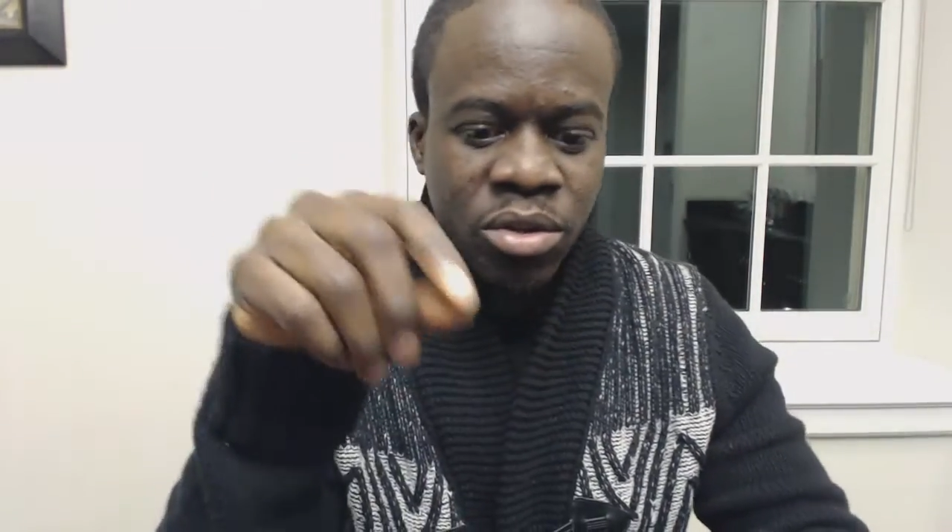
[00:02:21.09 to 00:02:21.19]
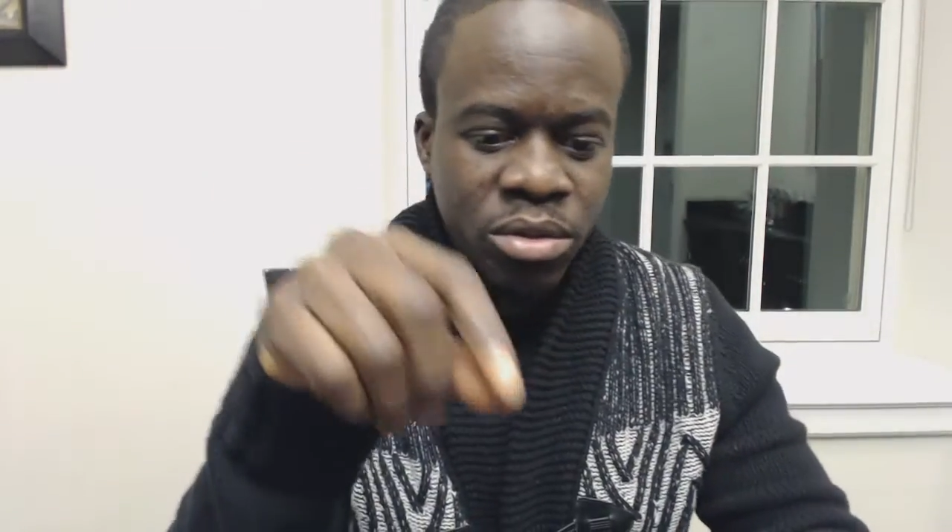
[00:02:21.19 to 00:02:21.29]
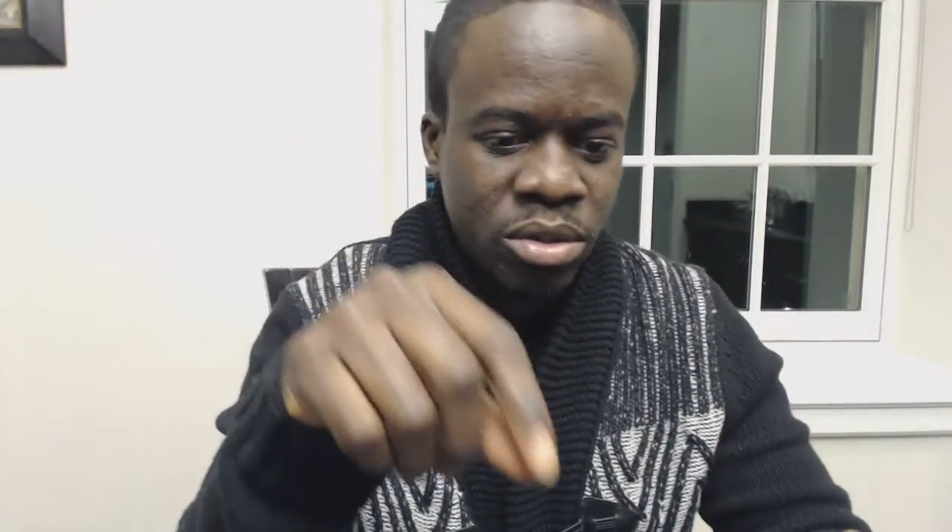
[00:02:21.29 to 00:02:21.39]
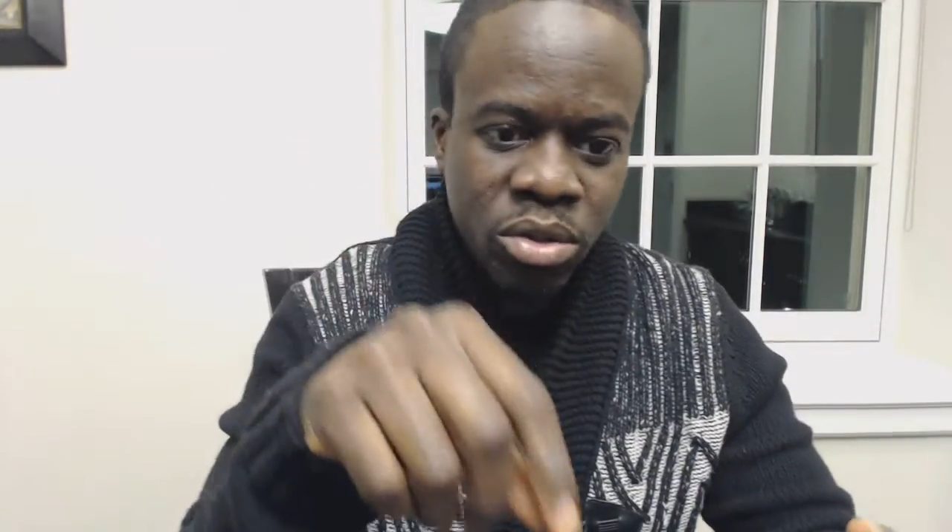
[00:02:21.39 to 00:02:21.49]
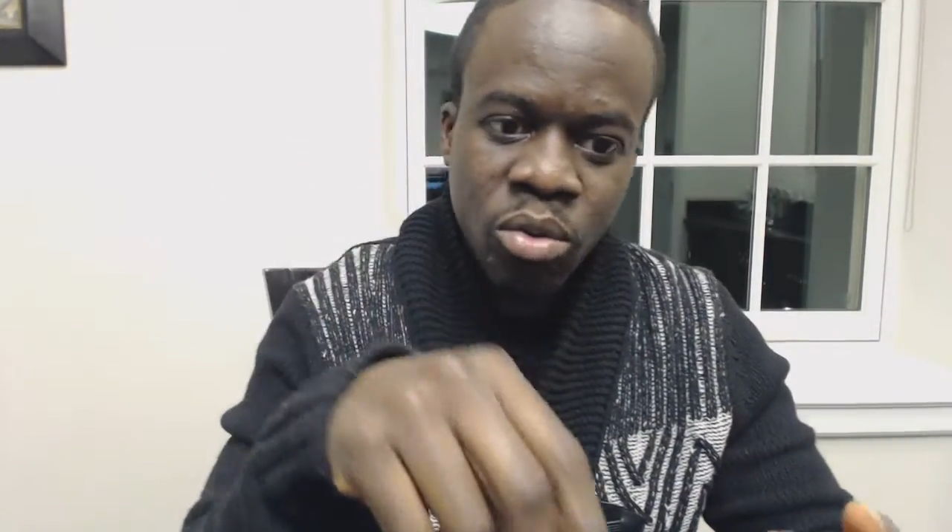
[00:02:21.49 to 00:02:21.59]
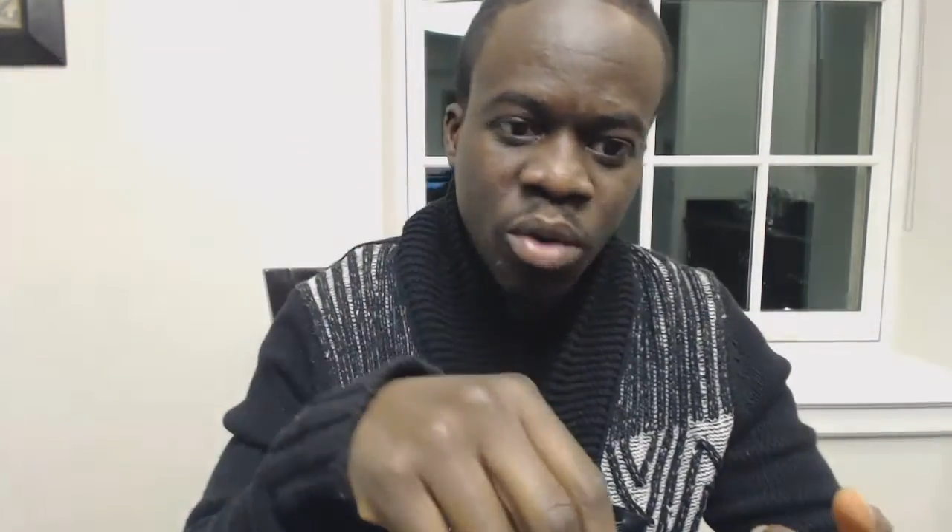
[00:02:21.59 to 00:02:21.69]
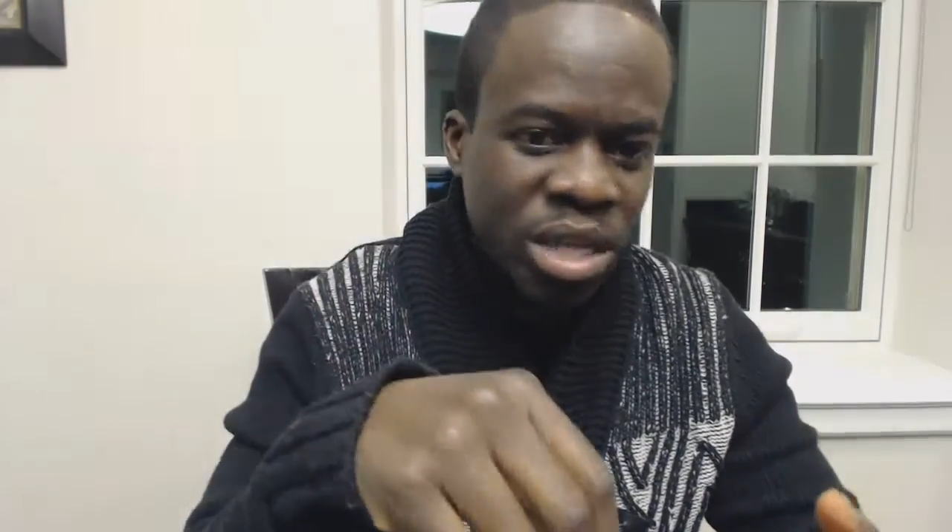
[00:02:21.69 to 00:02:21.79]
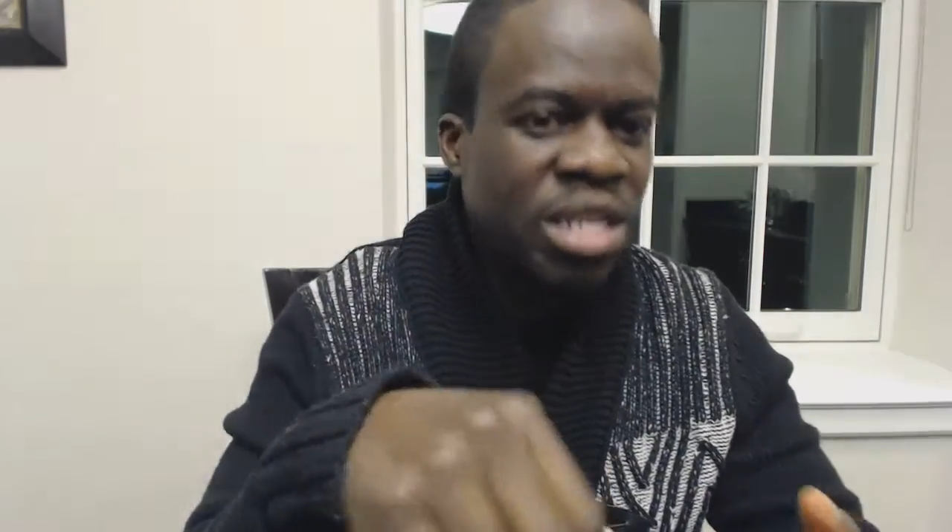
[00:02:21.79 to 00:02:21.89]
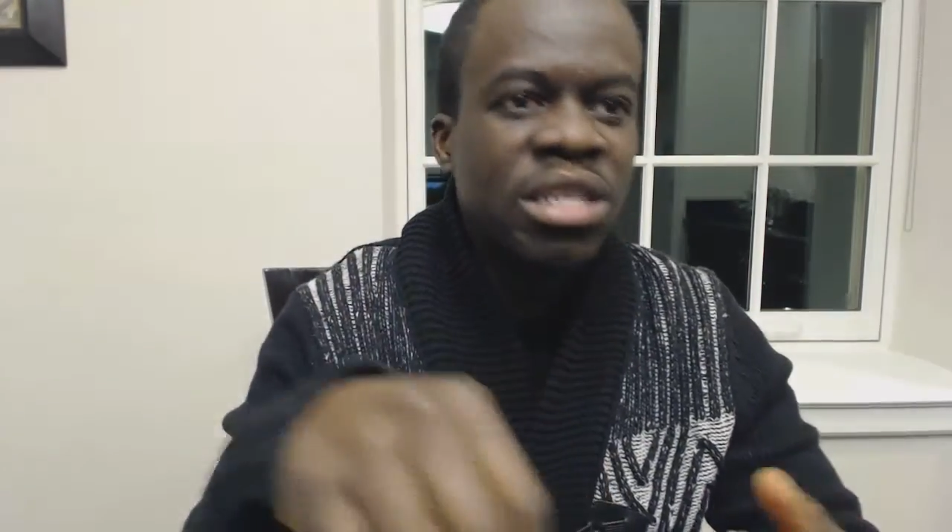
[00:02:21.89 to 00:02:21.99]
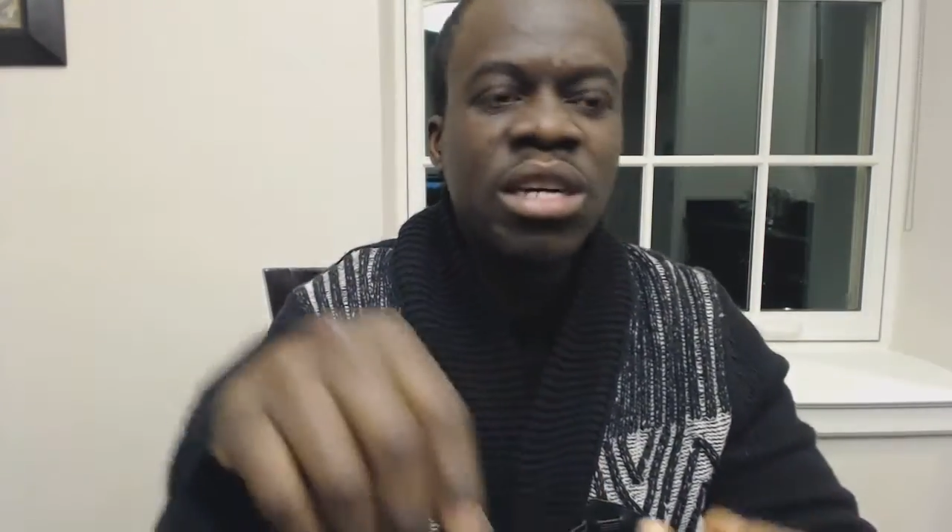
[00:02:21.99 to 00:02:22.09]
So what he